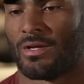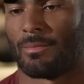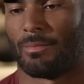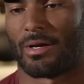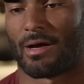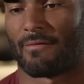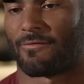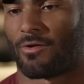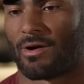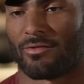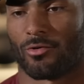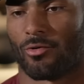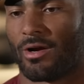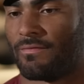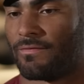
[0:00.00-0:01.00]
But I'm
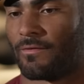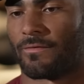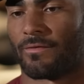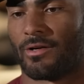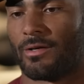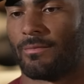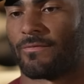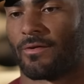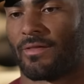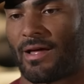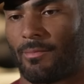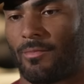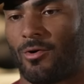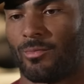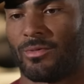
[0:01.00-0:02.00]
forever grateful for him for
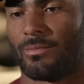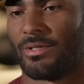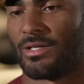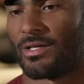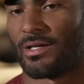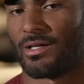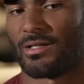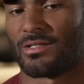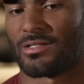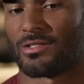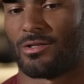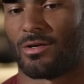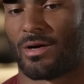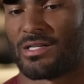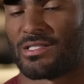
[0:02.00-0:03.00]
that moment because
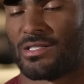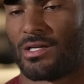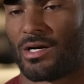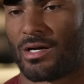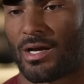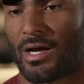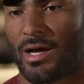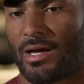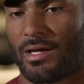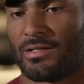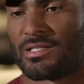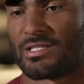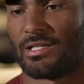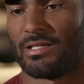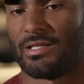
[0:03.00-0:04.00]
you know, as a young guy in
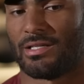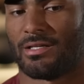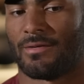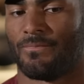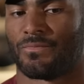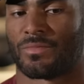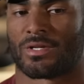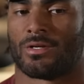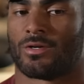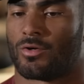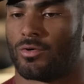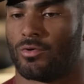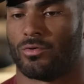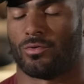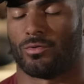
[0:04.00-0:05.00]
this league,
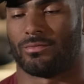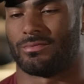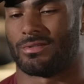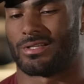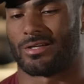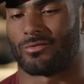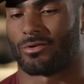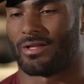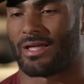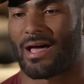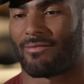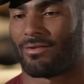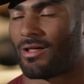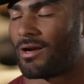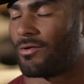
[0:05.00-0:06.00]
who didn't really
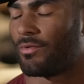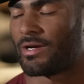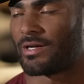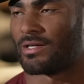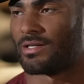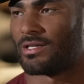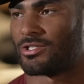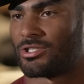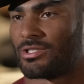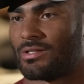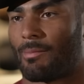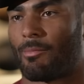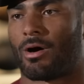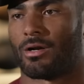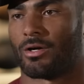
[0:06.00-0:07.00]
have a lot of recognition,
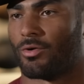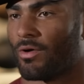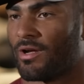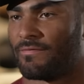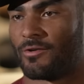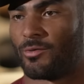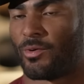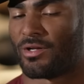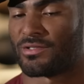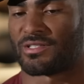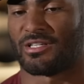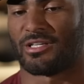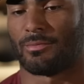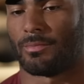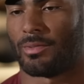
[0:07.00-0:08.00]
I'm on a great football
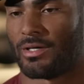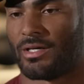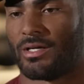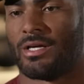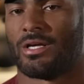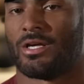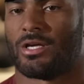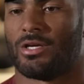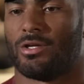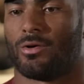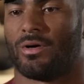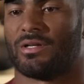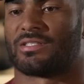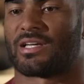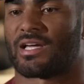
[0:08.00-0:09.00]
team, but you
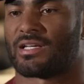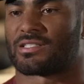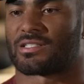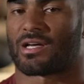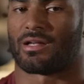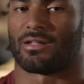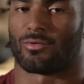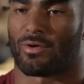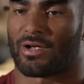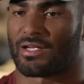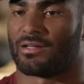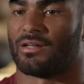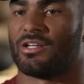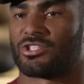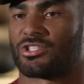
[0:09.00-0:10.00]
know, it takes the
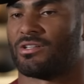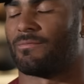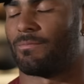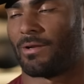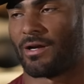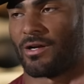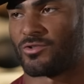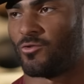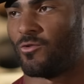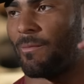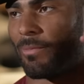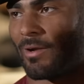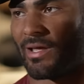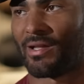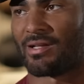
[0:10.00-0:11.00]
recognition of players who
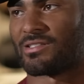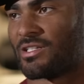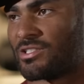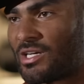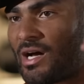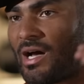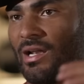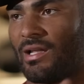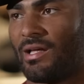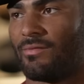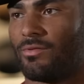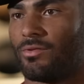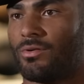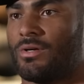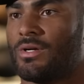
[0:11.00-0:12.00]
have played at such a high
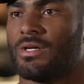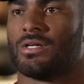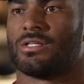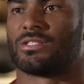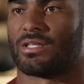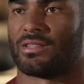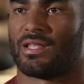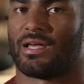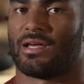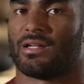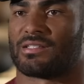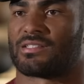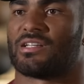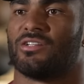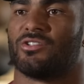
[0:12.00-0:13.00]
level to then
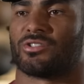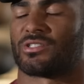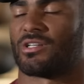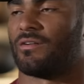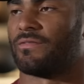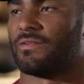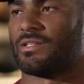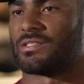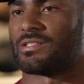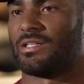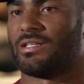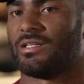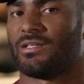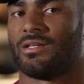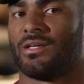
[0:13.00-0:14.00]
ascend yourself in this
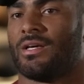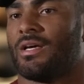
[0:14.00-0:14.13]
league.